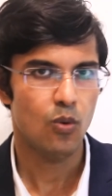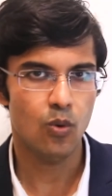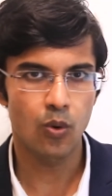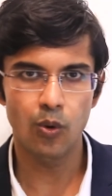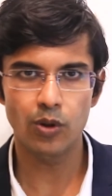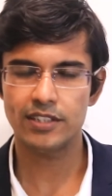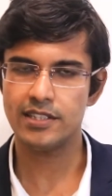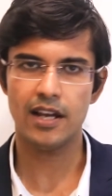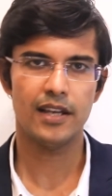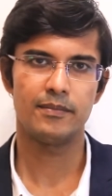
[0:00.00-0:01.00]
all the
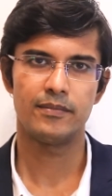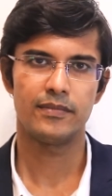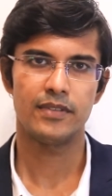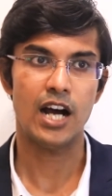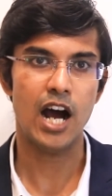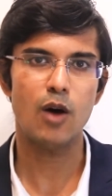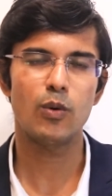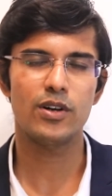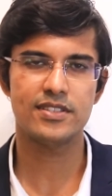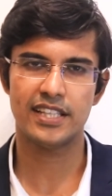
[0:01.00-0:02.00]
time.
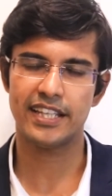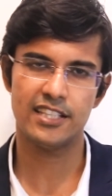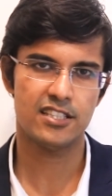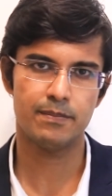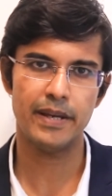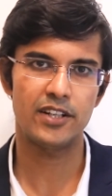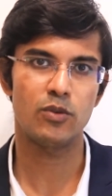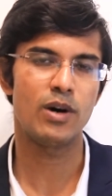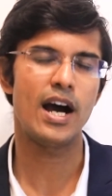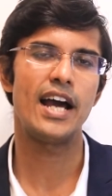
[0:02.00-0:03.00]
Hours they can spend.
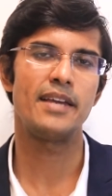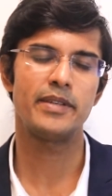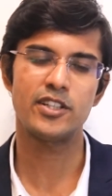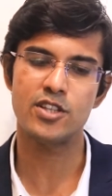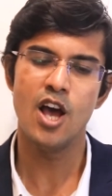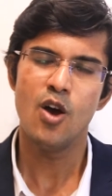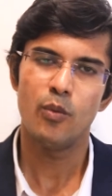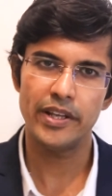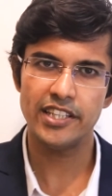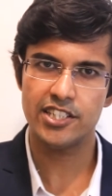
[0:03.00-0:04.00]
Why? Because
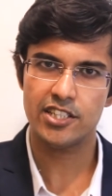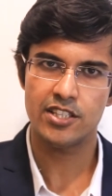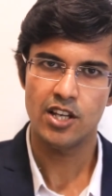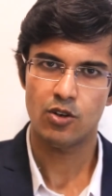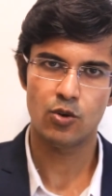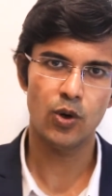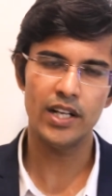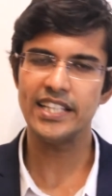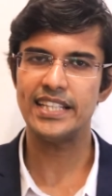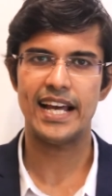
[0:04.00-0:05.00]
when they're just
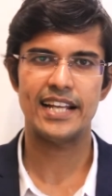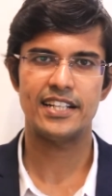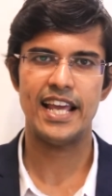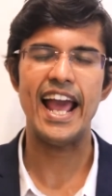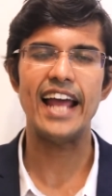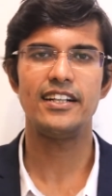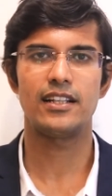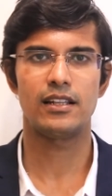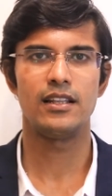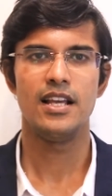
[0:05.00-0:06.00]
rolling that
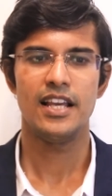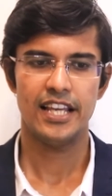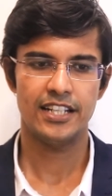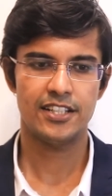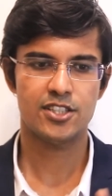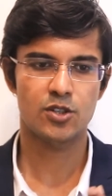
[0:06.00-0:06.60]
handle and it's